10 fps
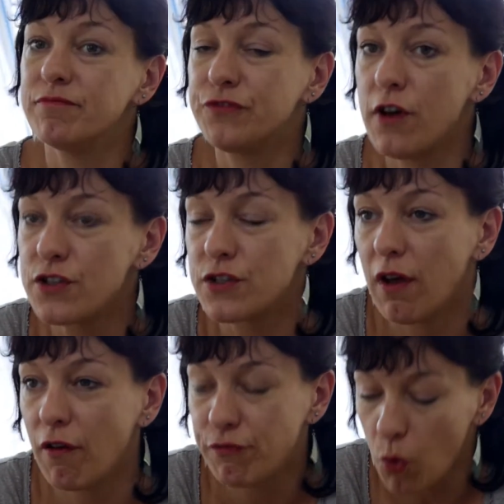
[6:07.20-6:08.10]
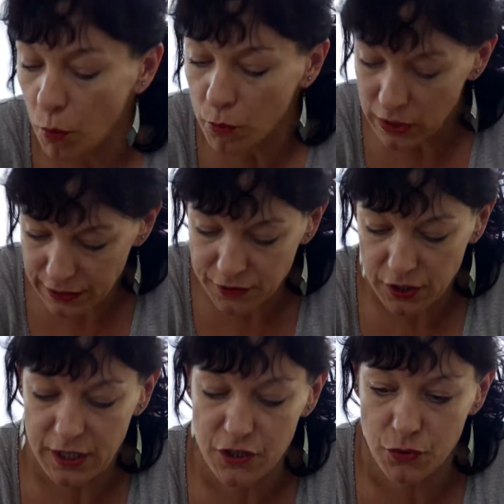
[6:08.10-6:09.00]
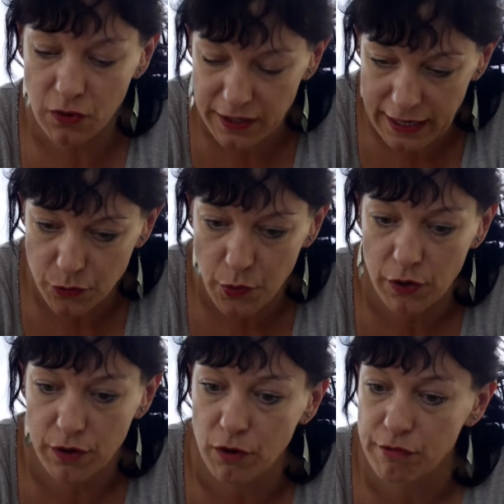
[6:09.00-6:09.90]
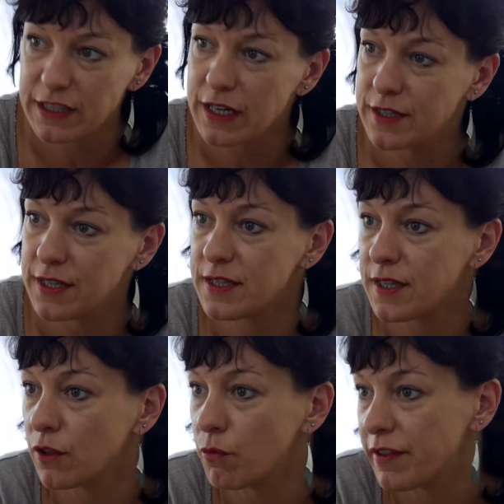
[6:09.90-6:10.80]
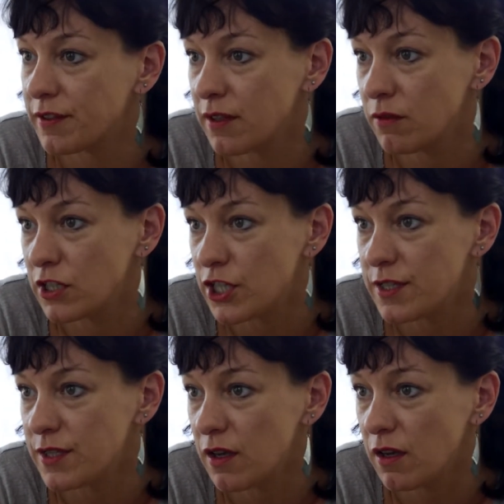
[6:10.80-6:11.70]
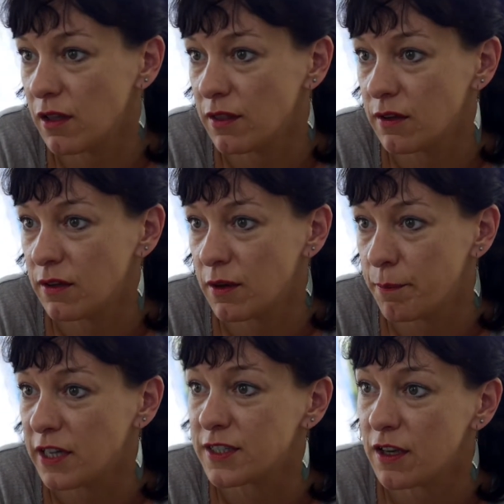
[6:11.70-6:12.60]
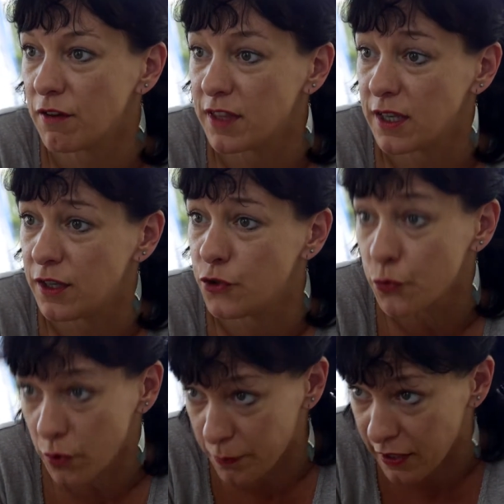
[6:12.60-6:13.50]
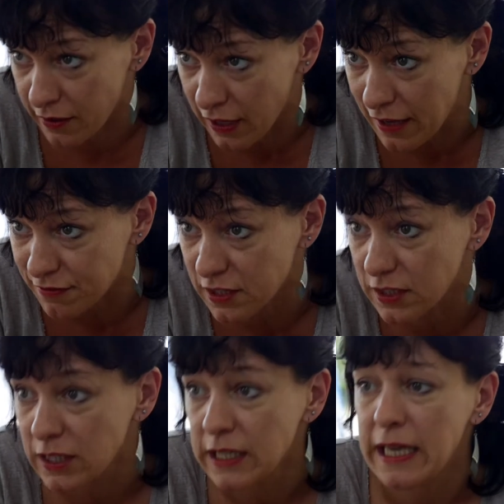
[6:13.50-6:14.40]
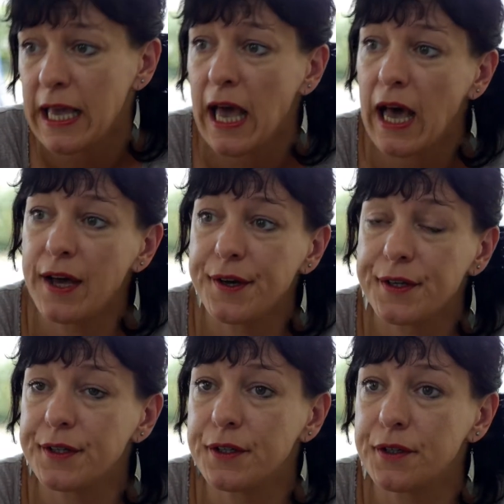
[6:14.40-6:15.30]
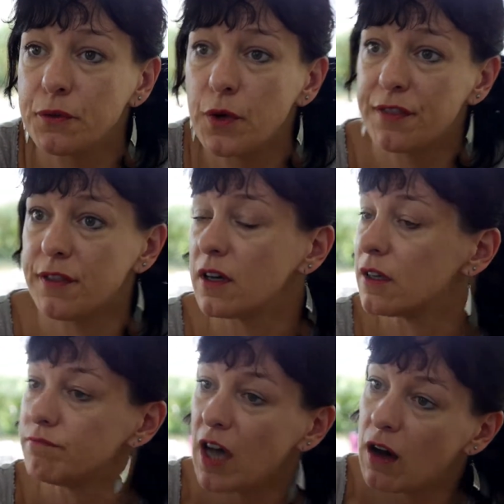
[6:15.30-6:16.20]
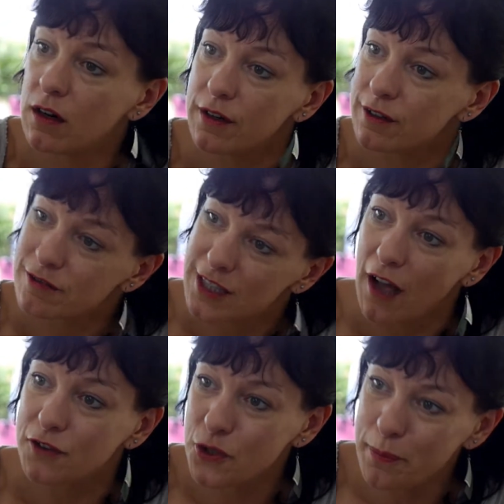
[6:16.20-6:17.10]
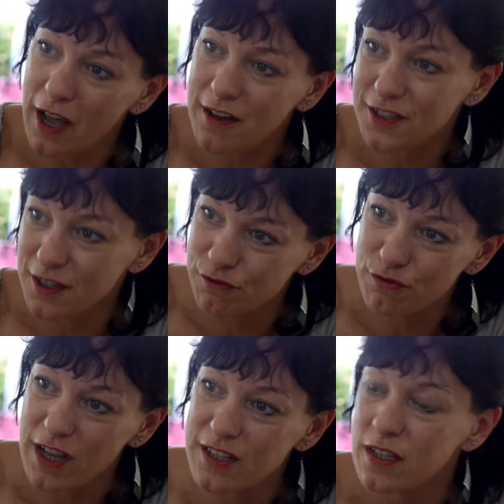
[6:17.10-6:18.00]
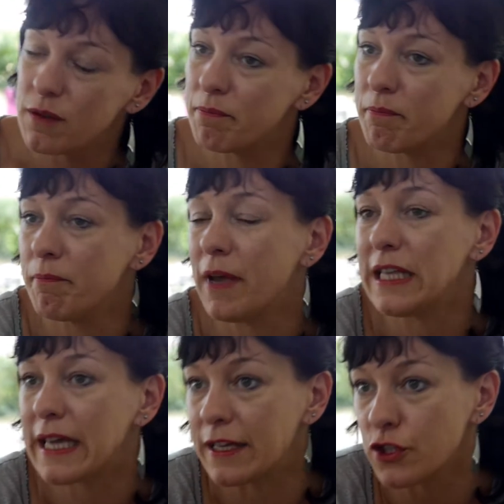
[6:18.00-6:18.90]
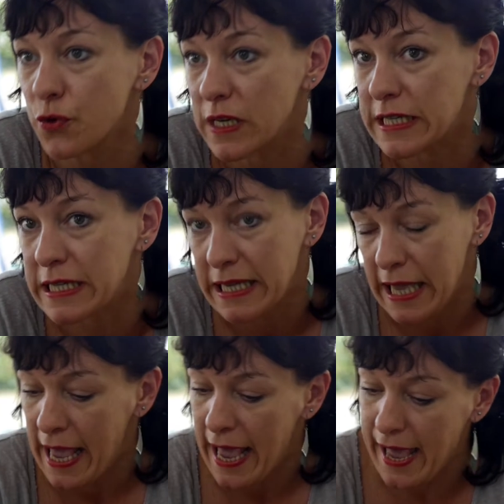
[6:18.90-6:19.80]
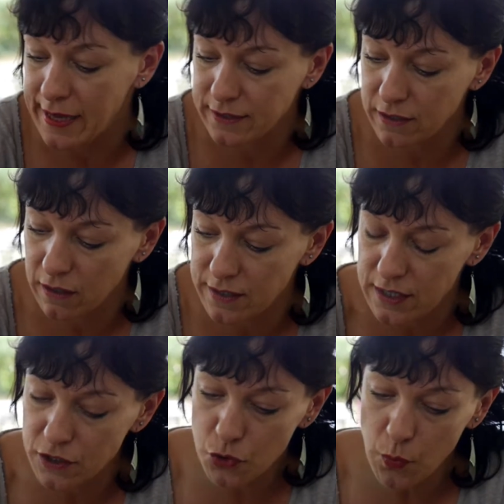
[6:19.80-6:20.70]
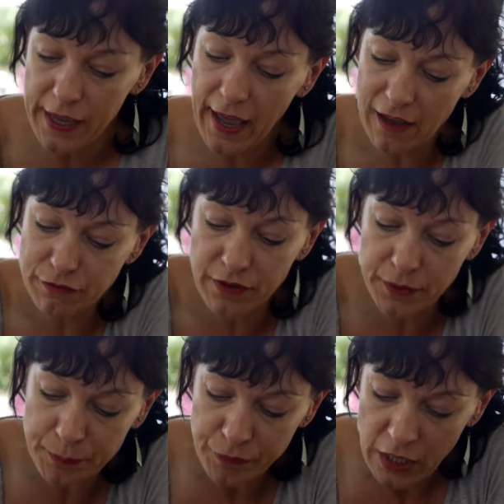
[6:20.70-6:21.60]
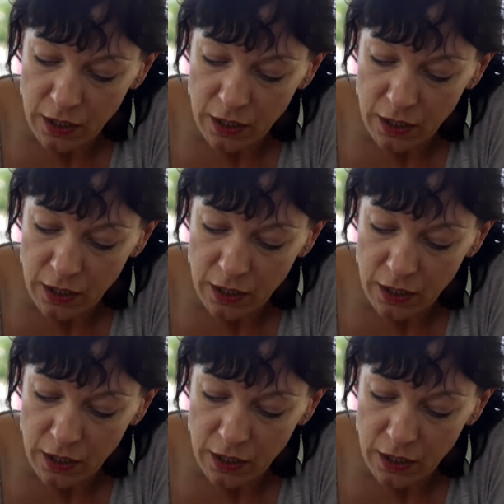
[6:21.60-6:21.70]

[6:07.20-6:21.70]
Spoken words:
First, a formal international network already existing, which is the party of the European left, with our counterparts and friends in many countries. And since we have